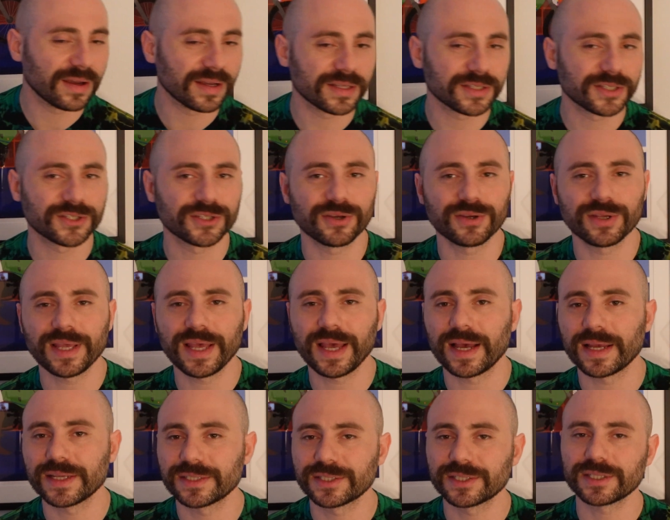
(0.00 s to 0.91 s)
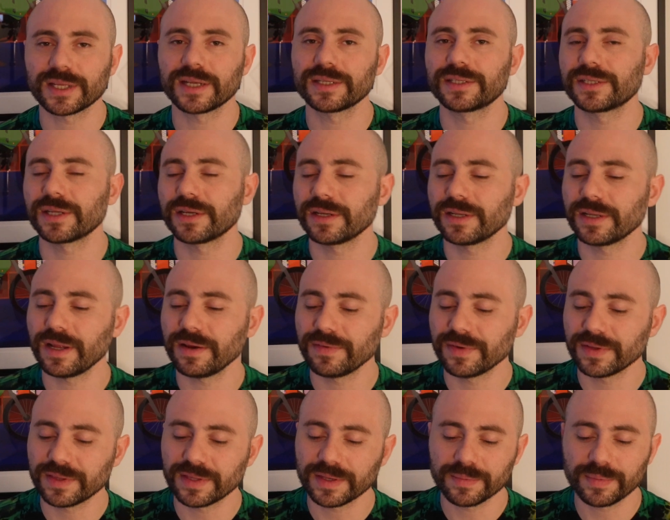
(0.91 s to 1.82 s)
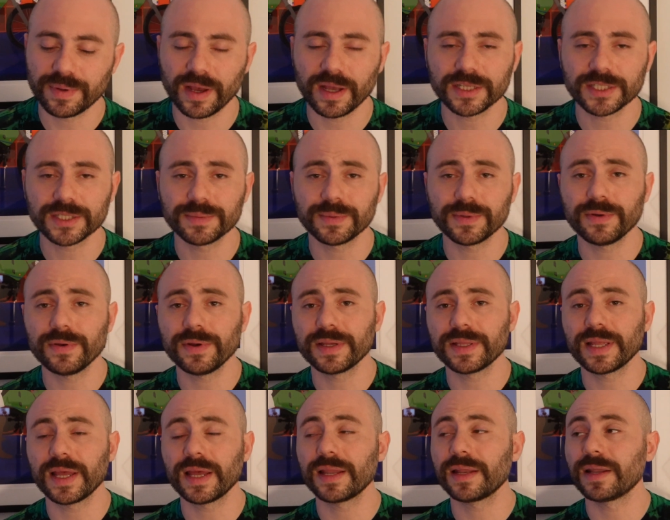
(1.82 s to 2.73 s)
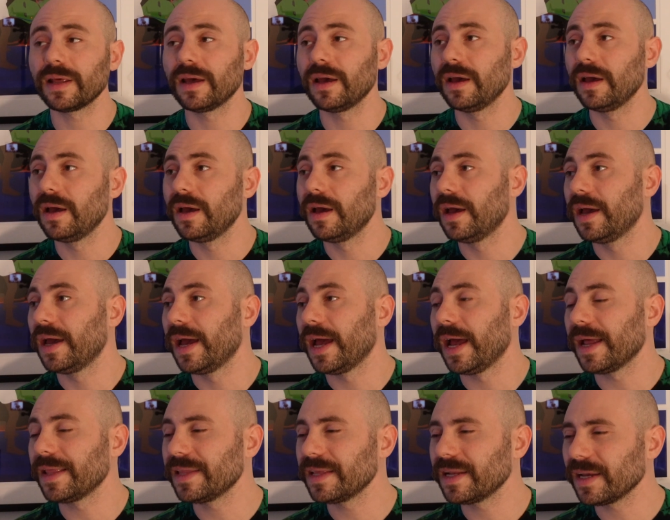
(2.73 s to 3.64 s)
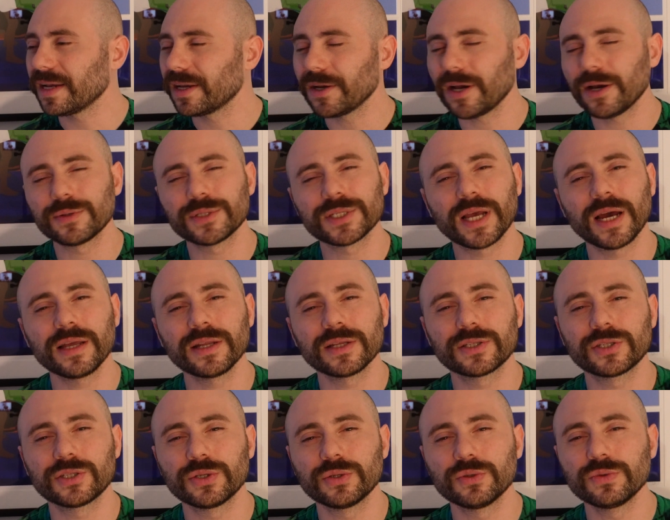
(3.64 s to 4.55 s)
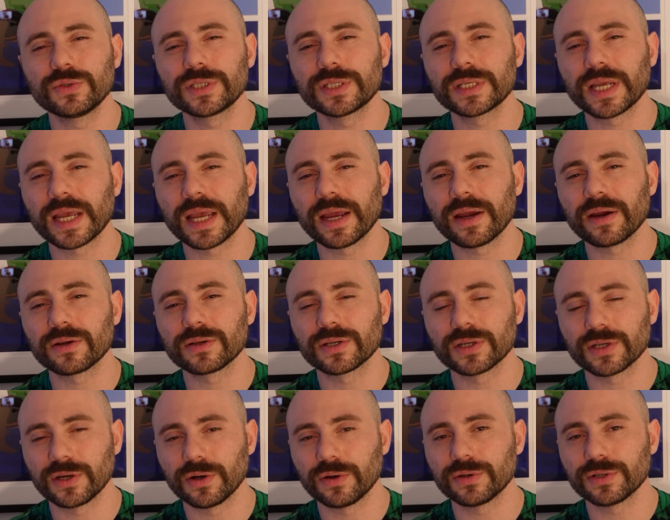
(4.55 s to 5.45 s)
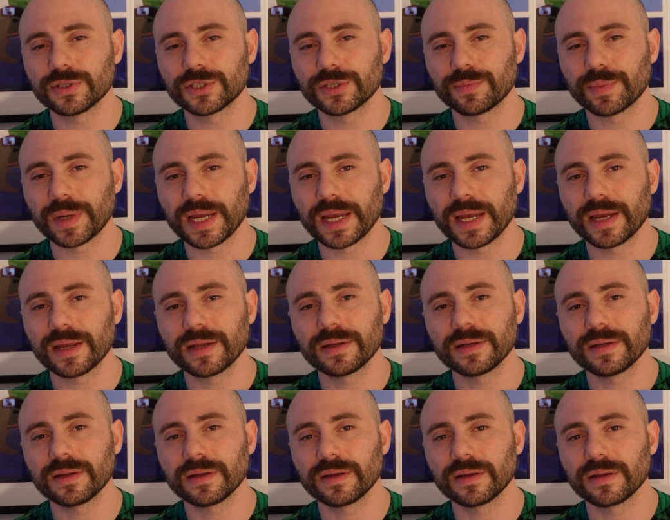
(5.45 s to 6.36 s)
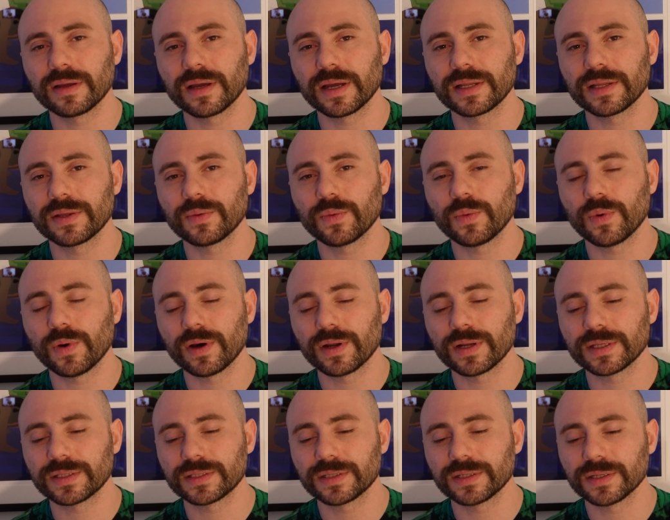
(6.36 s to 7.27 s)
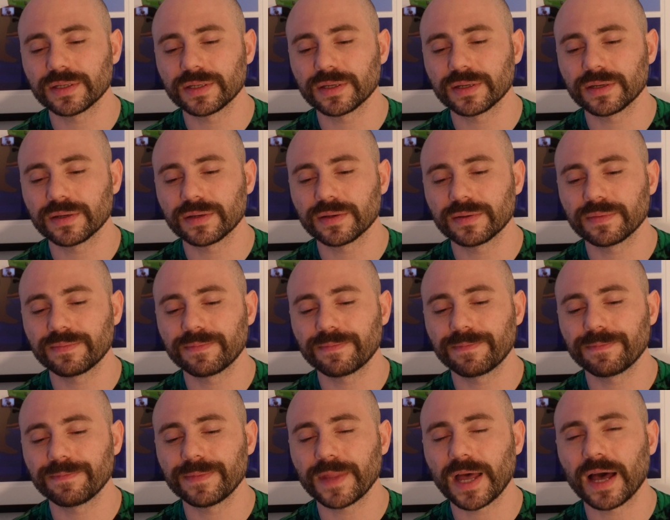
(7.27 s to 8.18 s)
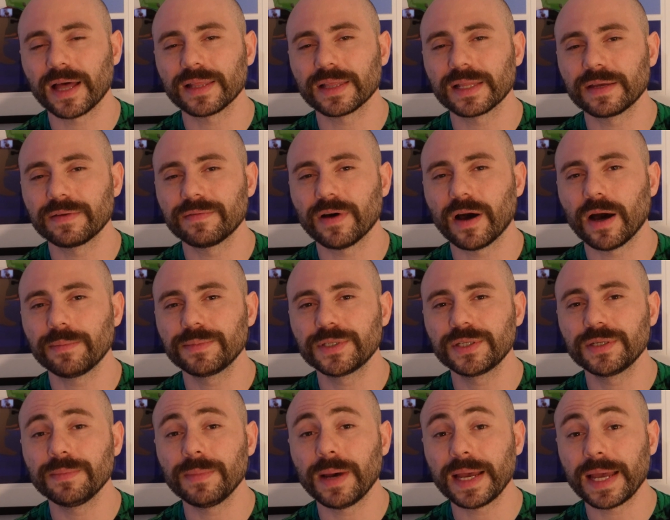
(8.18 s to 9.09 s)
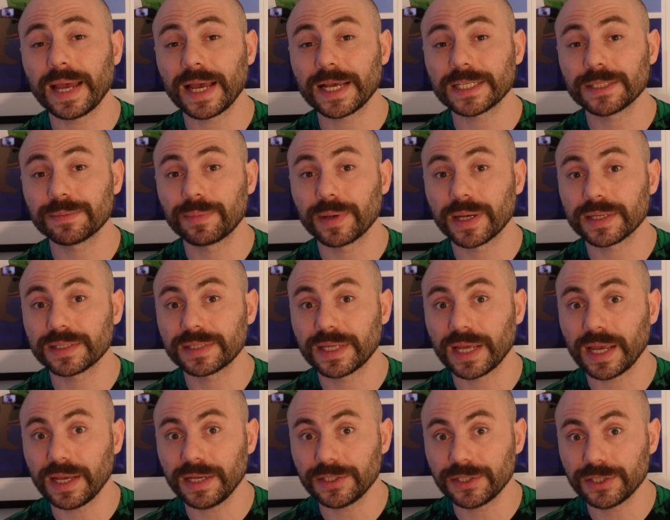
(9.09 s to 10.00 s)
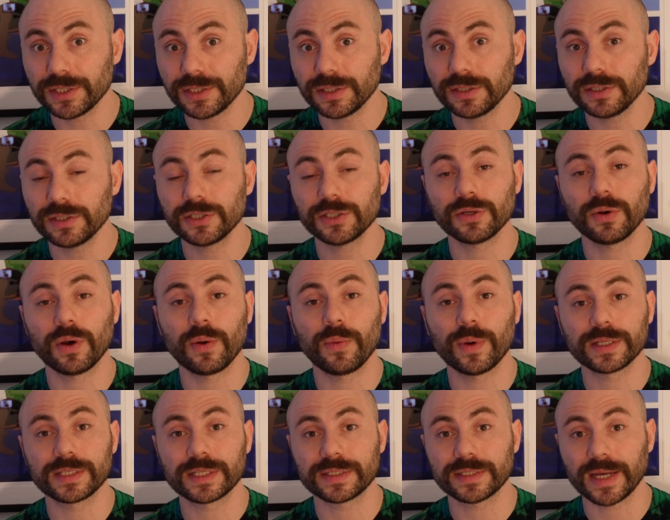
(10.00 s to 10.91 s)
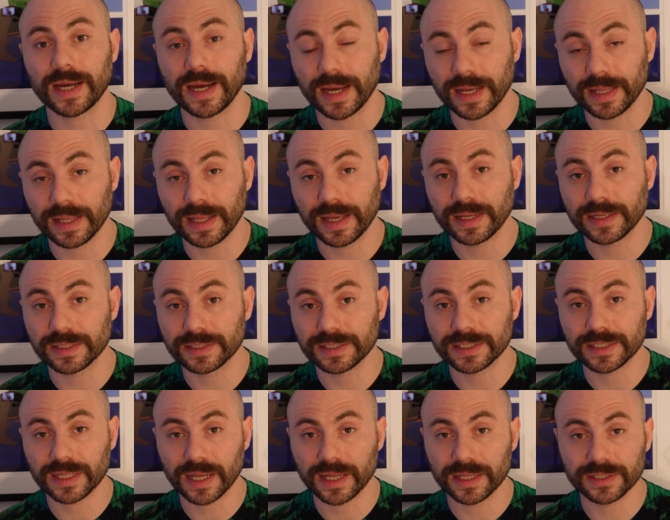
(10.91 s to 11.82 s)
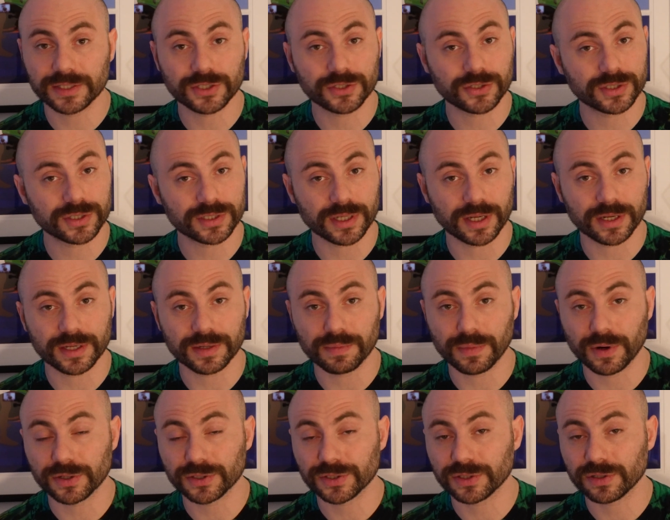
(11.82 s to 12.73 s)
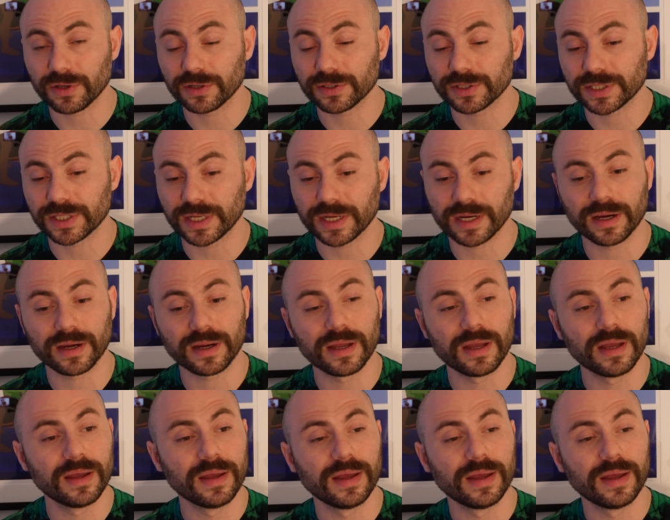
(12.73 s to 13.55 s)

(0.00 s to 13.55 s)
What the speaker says: So yeah, I studied everything possible. And then I was kind of too scared to go to Japan. I didn't want it to not live up to my expectations. So I went to Thailand instead, studied martial arts there.